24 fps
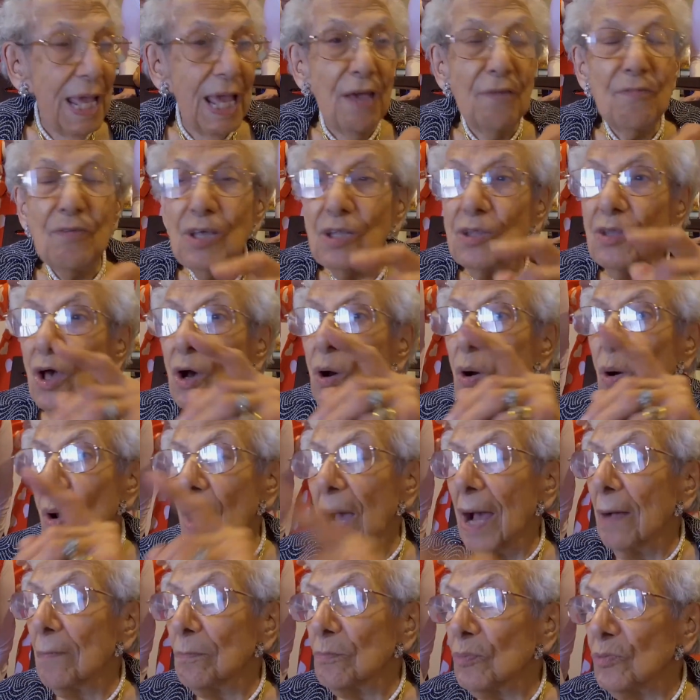Even though
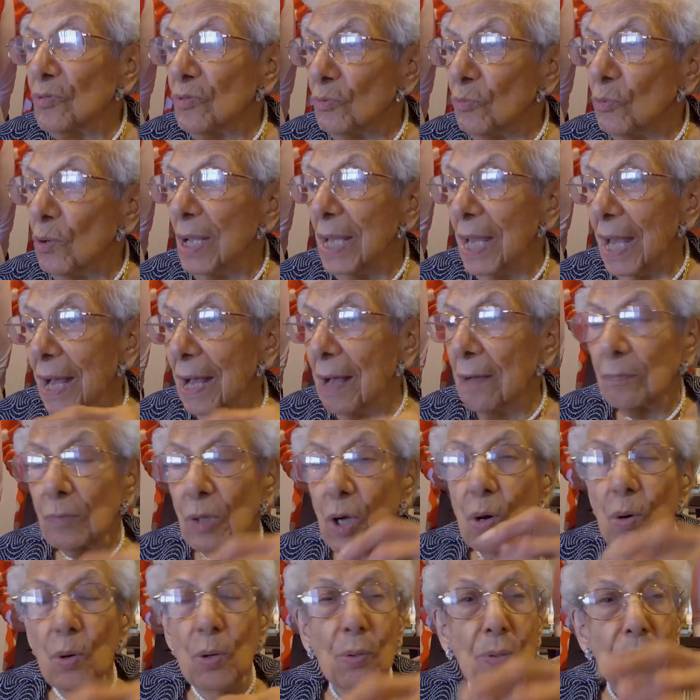I'm three, I'm
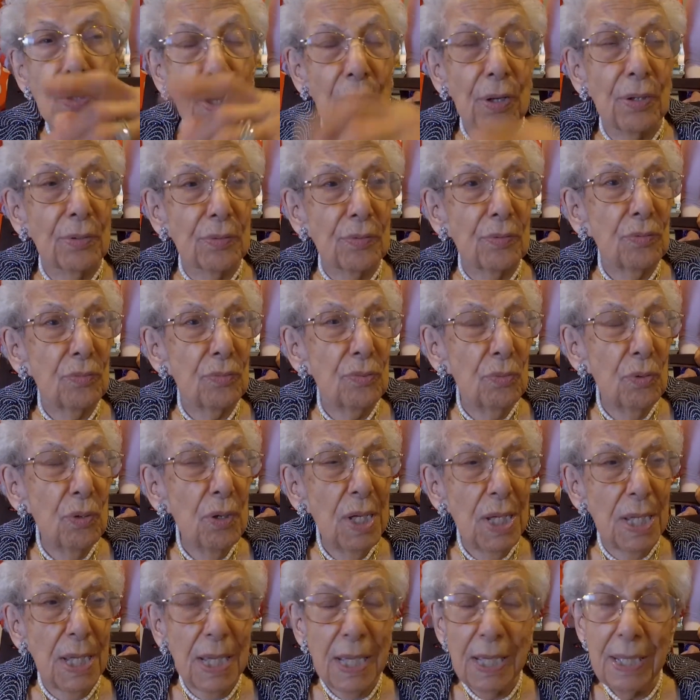going on
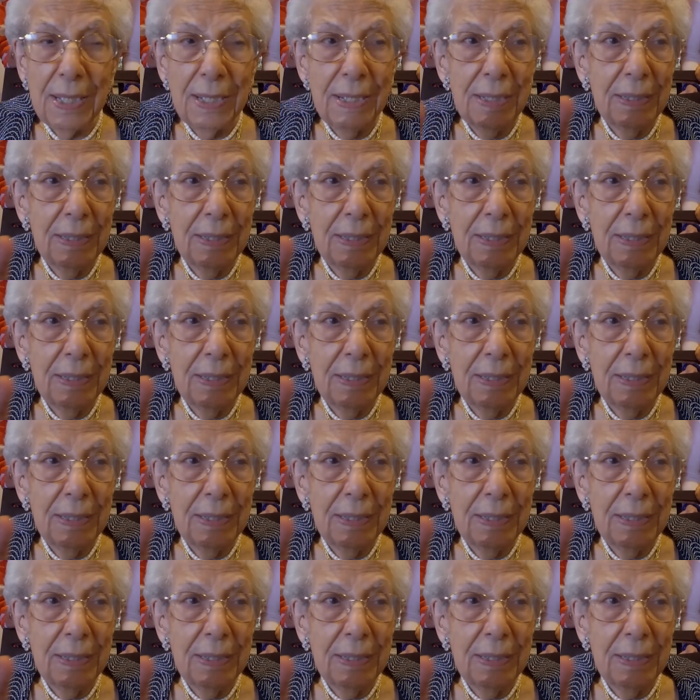three.